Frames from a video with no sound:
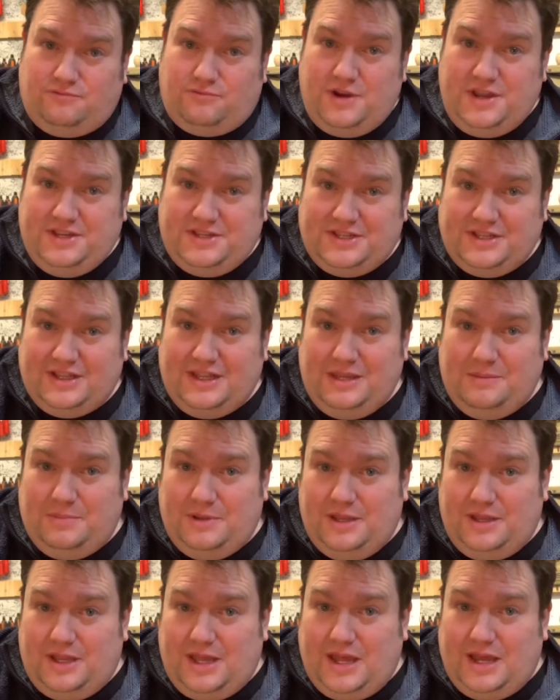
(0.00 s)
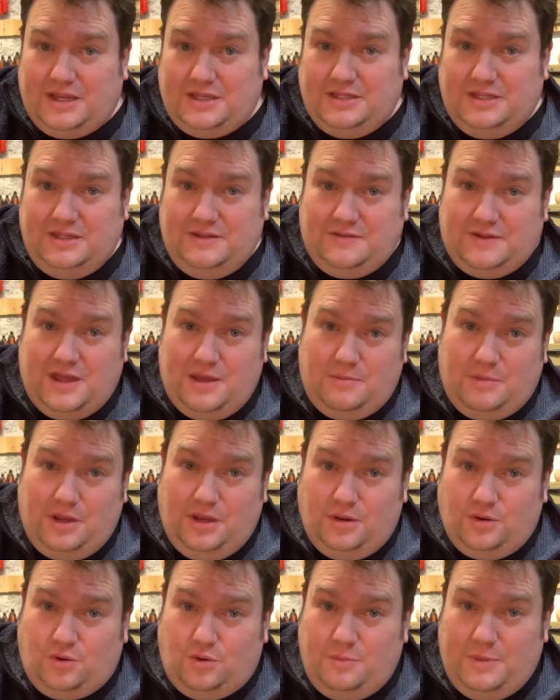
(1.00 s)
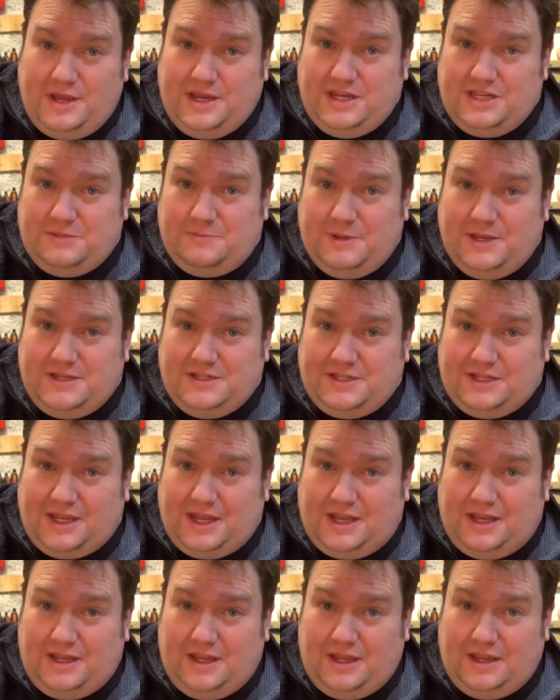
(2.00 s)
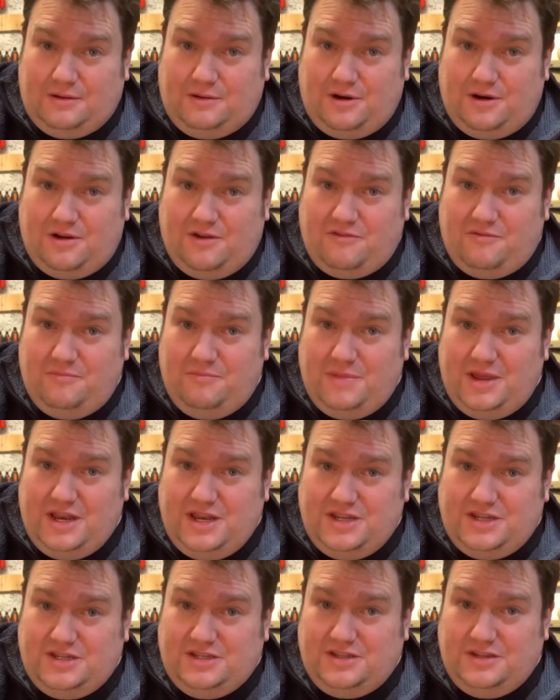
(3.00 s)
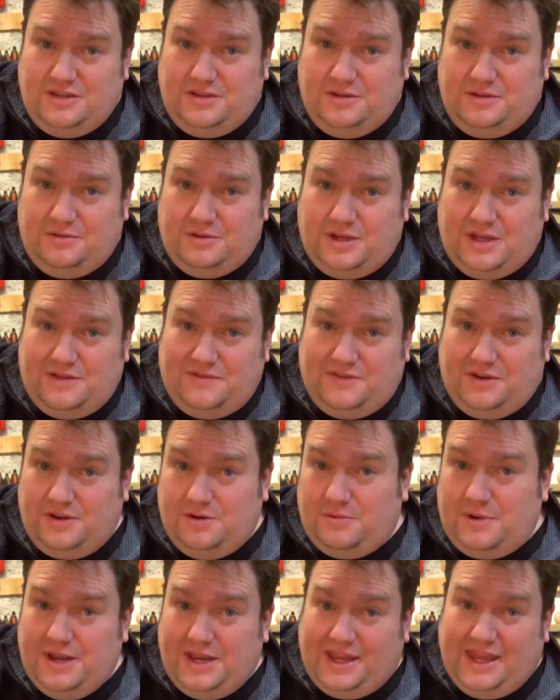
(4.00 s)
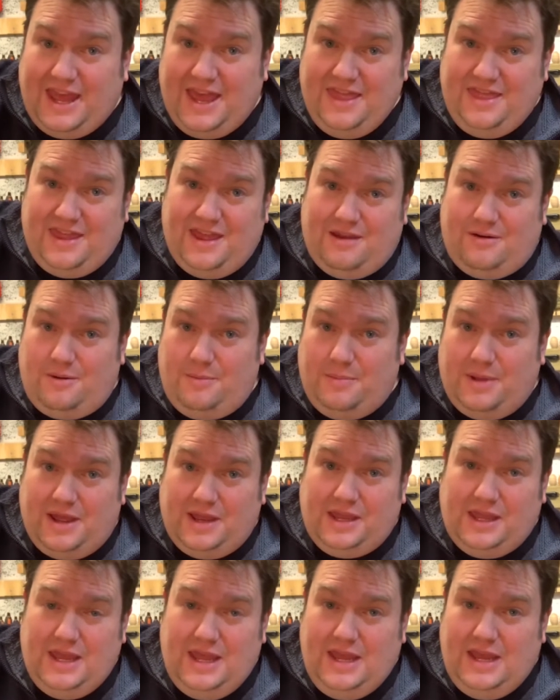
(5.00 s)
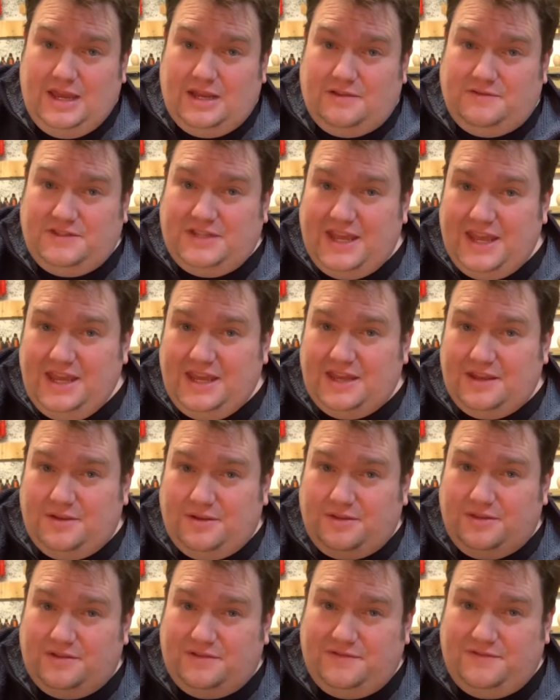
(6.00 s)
recently been active at my local makerspace again, where I've managed to find a way to get there and back, and I've taken on the